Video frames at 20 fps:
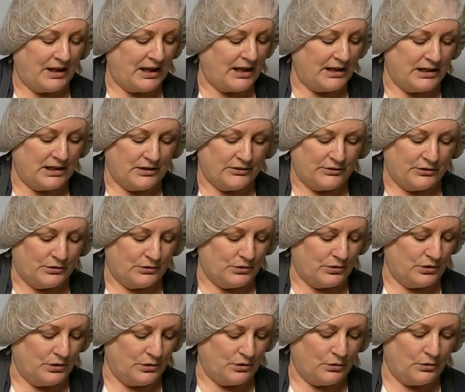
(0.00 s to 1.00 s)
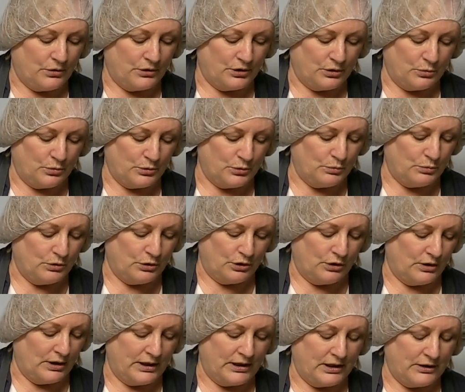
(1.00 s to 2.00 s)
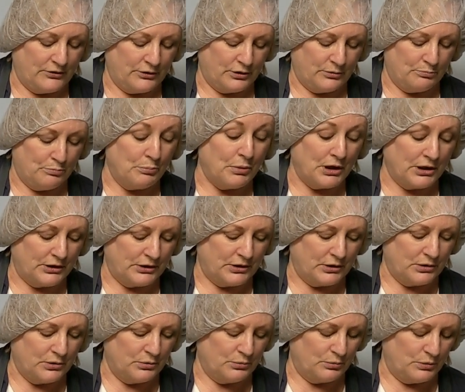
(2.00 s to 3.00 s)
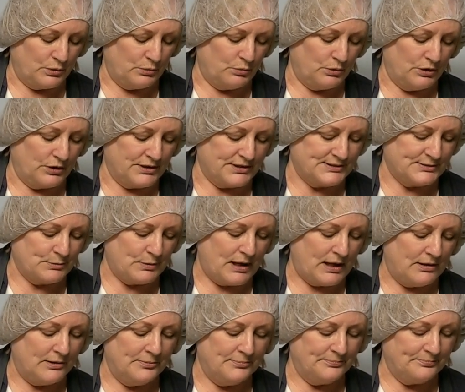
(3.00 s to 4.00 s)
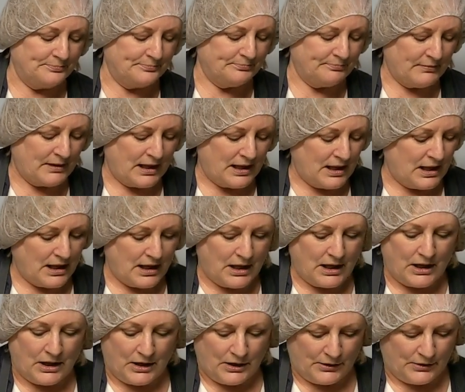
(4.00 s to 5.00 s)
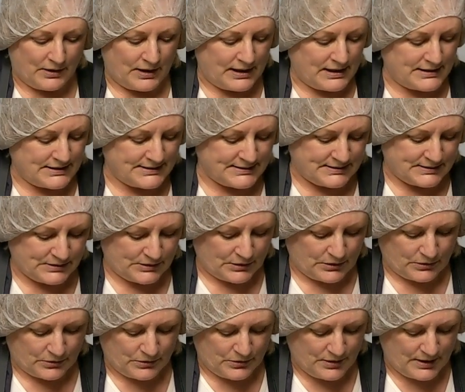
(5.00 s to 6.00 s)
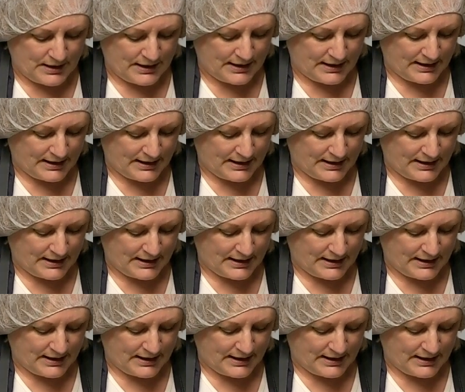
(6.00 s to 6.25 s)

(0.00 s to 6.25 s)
any other oil or any other butter would work as well. Alright, so